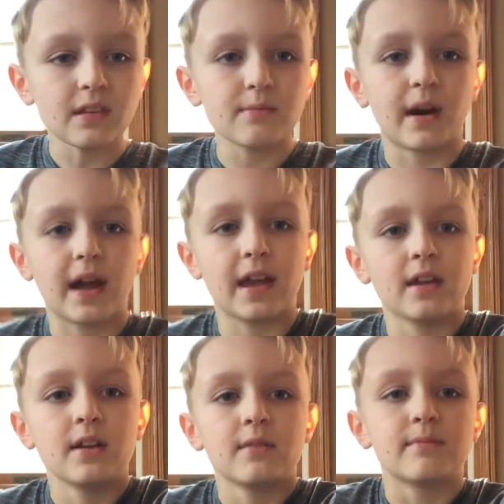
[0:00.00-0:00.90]
my
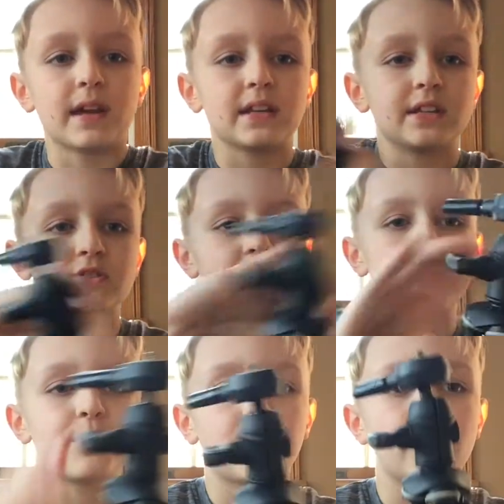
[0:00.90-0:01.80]
Bendy
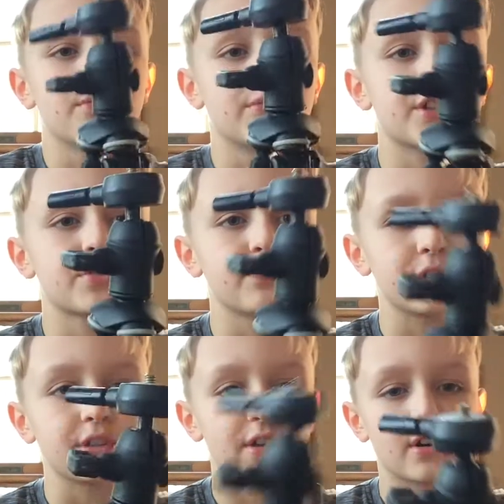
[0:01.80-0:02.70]
tripod, which
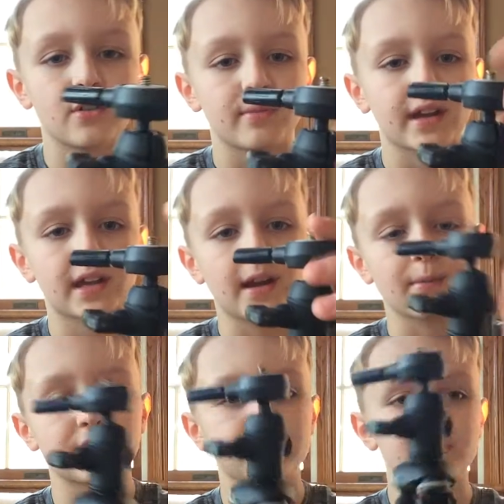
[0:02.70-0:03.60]
would go, my
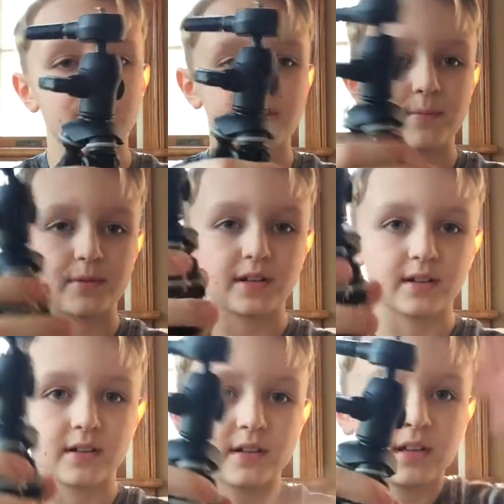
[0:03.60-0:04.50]
camera just goes up
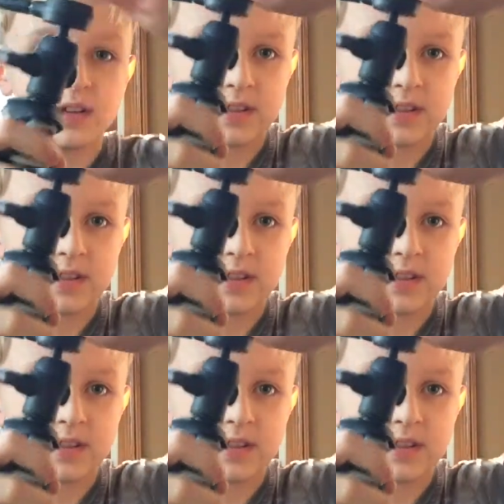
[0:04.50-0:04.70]
here.